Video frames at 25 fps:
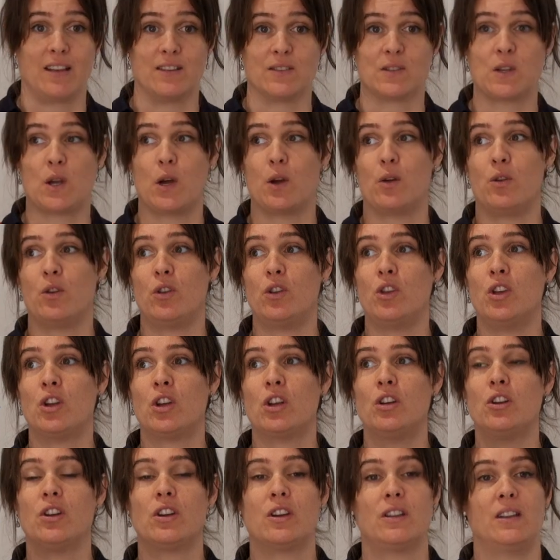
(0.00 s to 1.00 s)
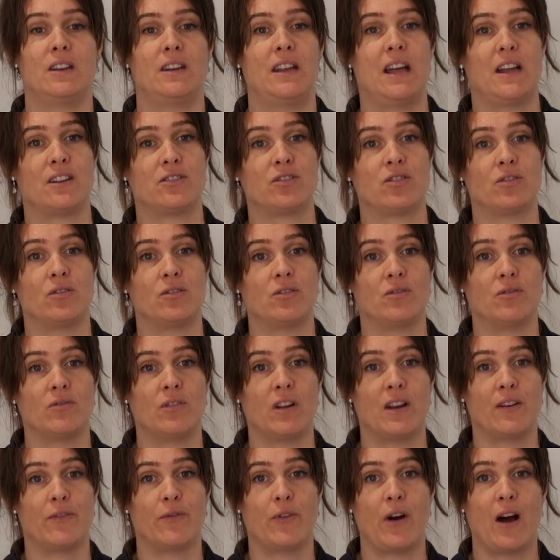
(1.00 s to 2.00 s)
So you can look in the natural
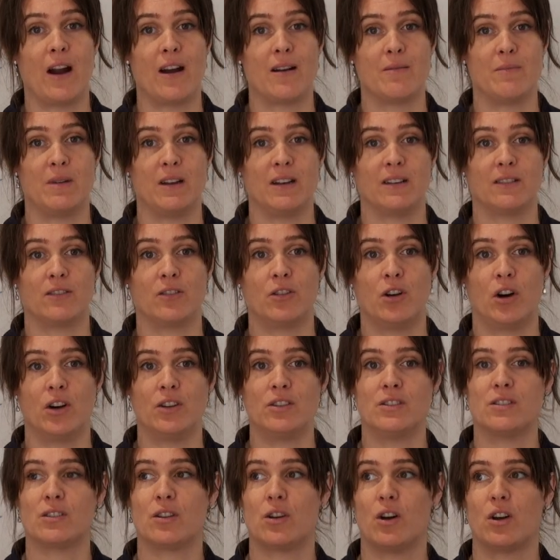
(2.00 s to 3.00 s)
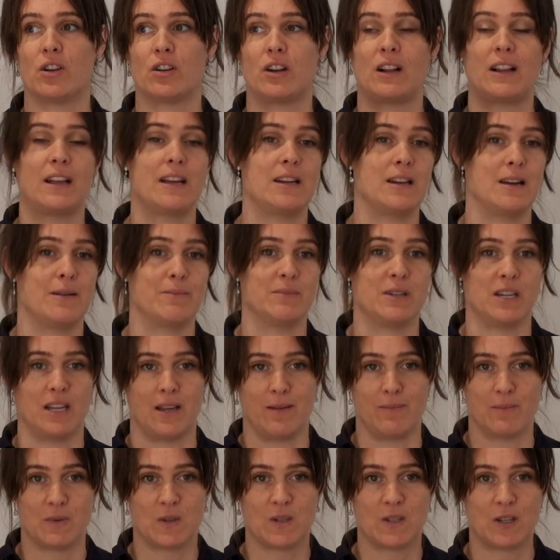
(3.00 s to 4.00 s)
environment. God's got cleanup
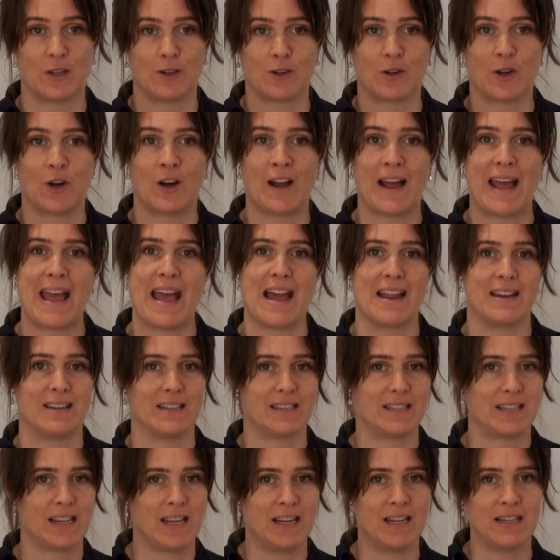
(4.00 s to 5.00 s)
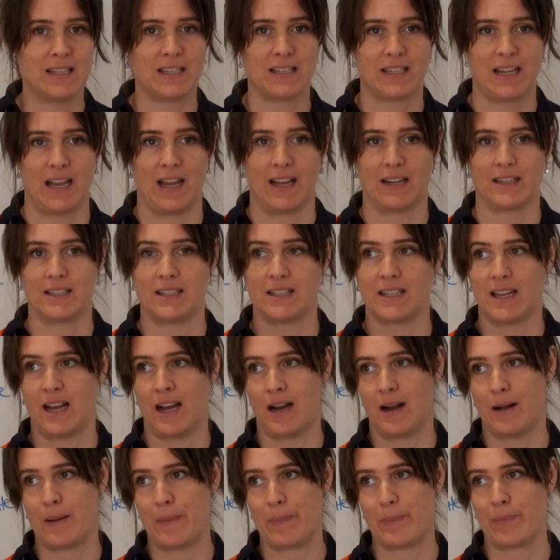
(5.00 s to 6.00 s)
teams. So you've got ants, insects,
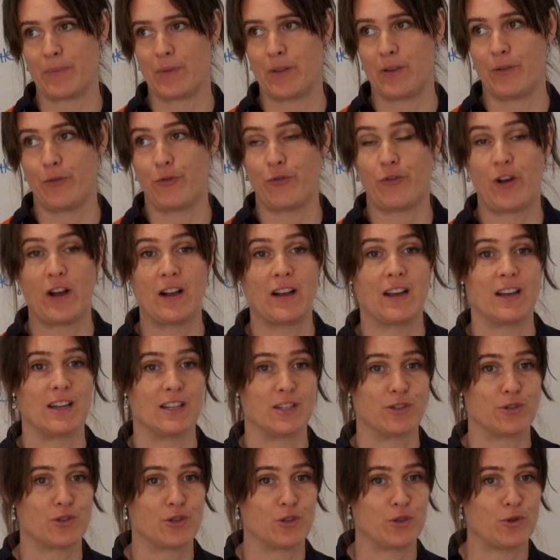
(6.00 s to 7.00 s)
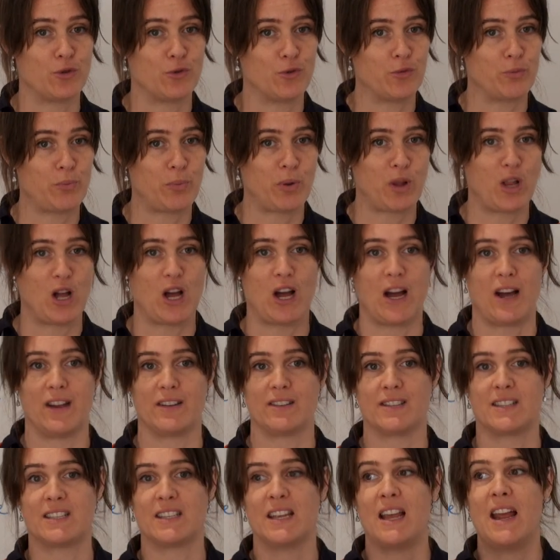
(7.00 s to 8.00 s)
fungus,
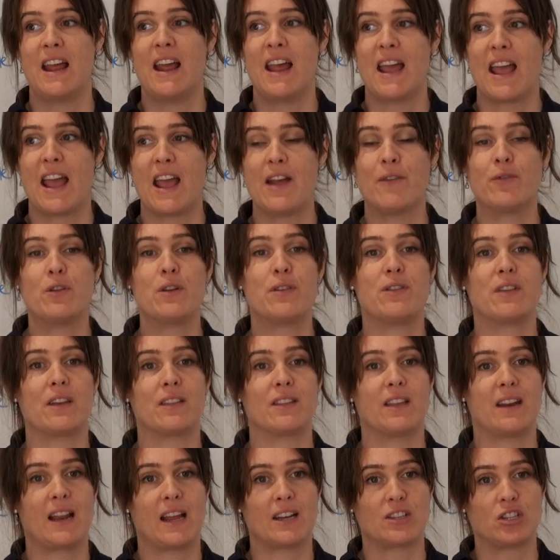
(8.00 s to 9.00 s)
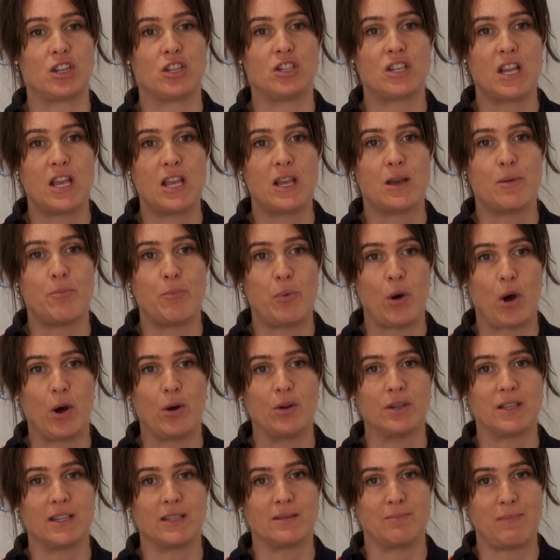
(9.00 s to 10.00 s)
plants, everything that actually
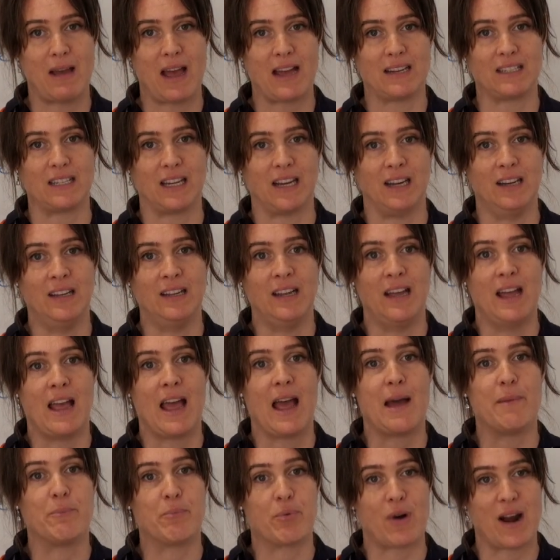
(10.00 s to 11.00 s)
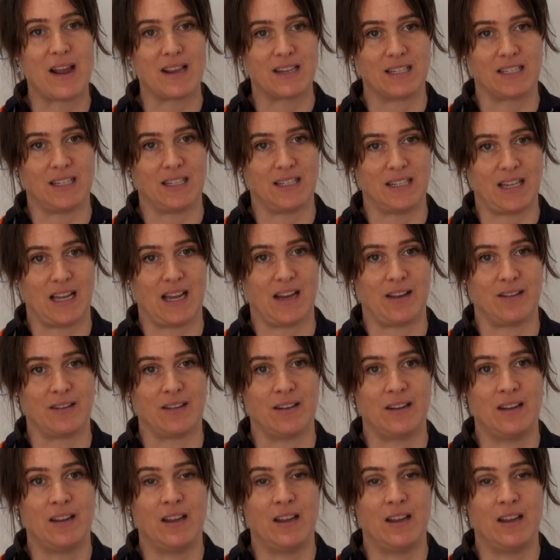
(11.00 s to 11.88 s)
decomposes matter and breaks it down.